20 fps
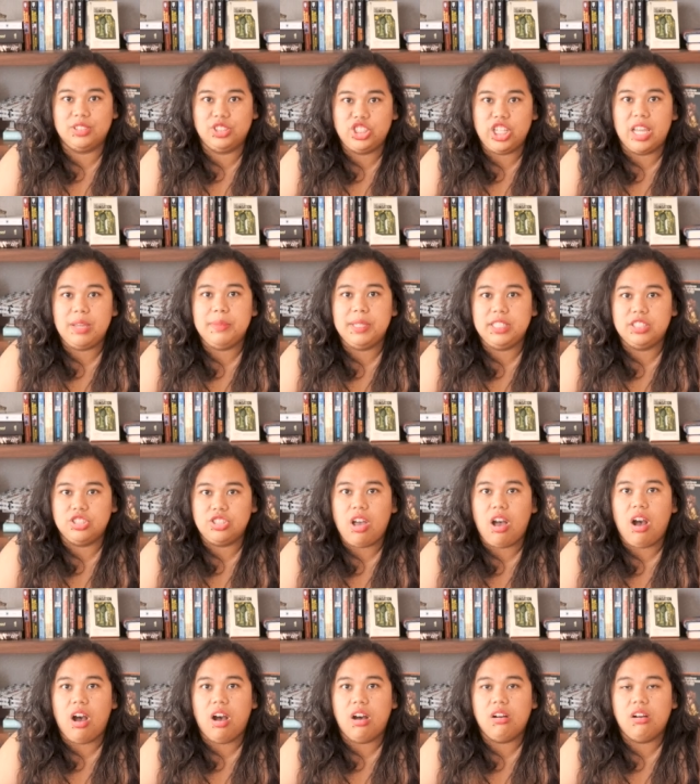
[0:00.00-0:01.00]
Jamie
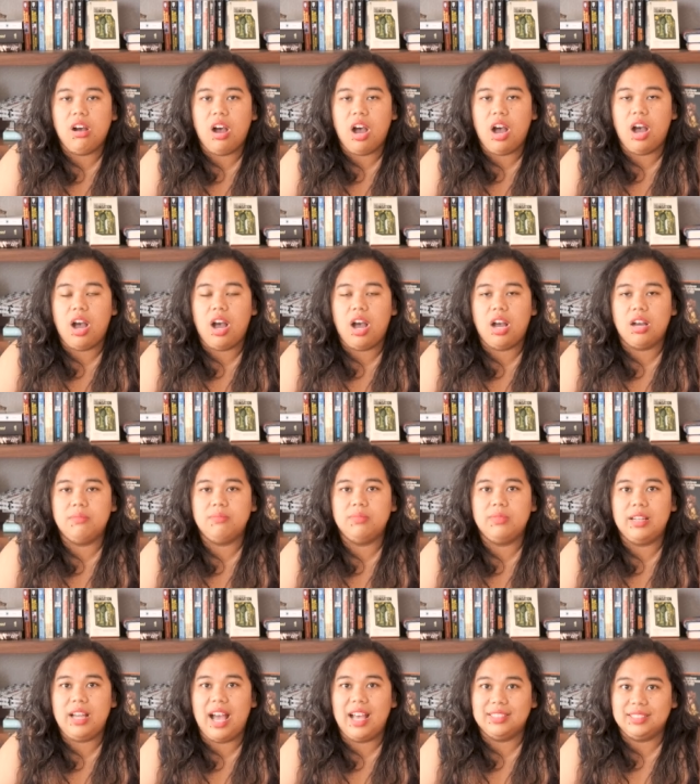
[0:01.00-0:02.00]
saw
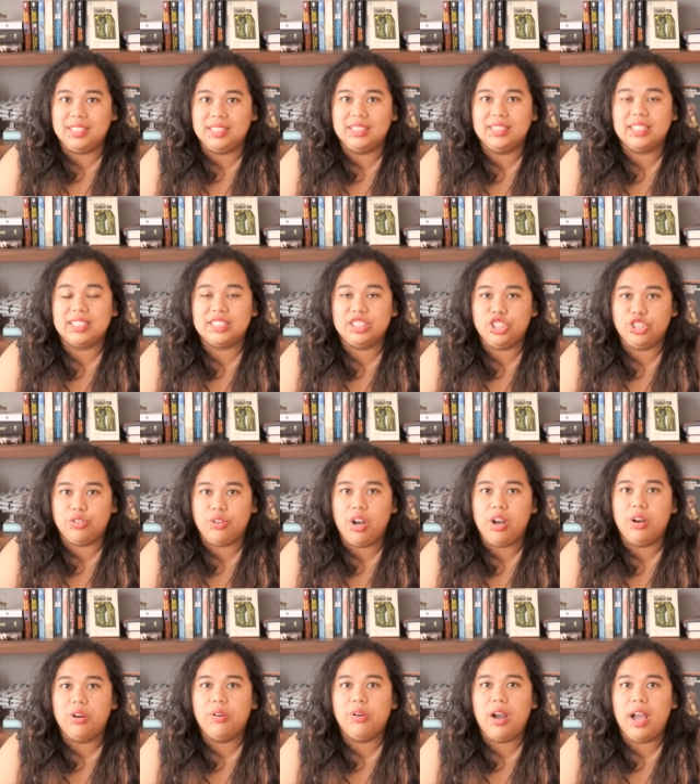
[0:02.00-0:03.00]
um, as a six year
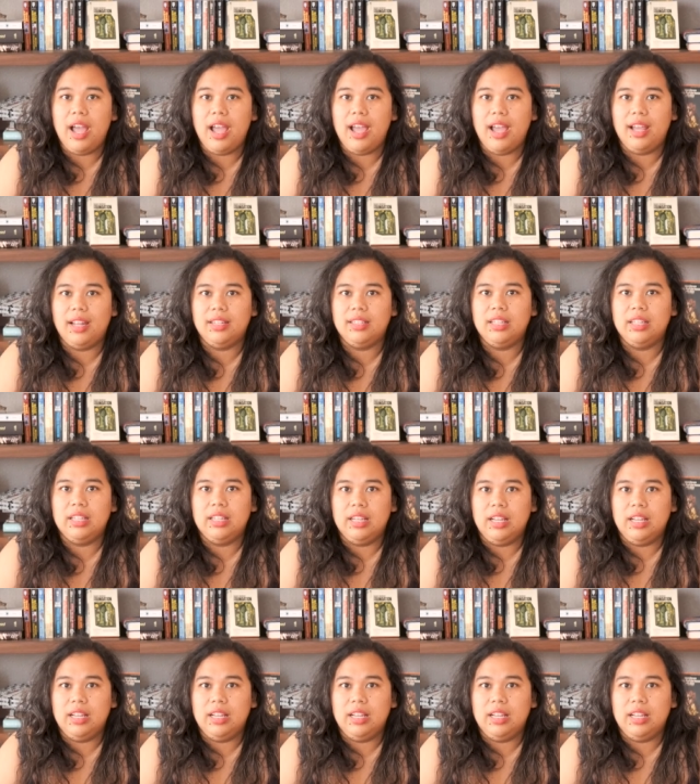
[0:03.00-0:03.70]
old and